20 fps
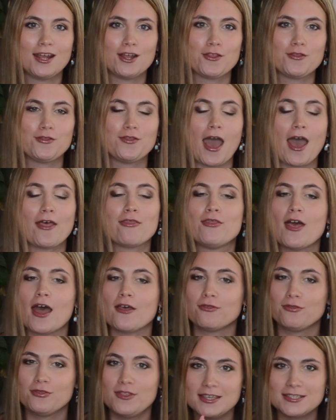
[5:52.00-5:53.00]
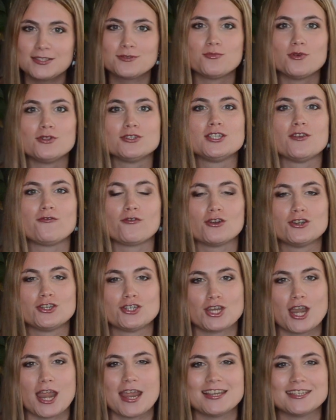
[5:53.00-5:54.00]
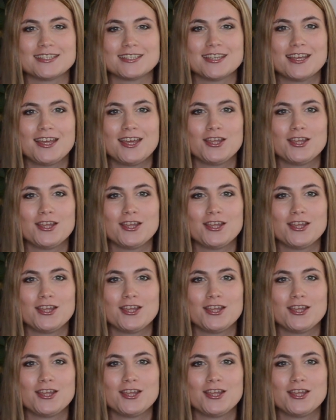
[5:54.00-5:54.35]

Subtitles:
then this will differentiate